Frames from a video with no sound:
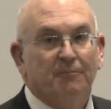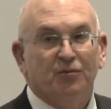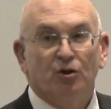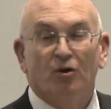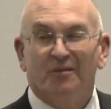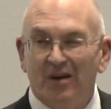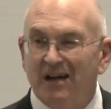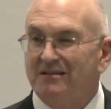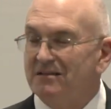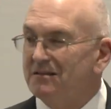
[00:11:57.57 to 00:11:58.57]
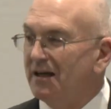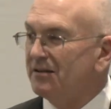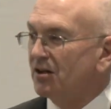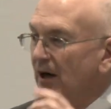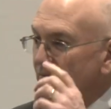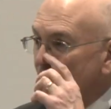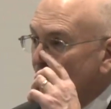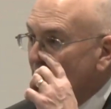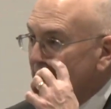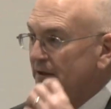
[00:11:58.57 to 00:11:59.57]
But you know what I'm not as
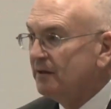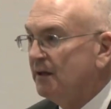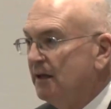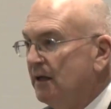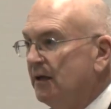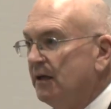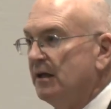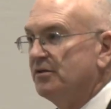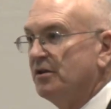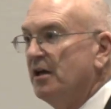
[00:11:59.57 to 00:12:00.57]
comfortable with is an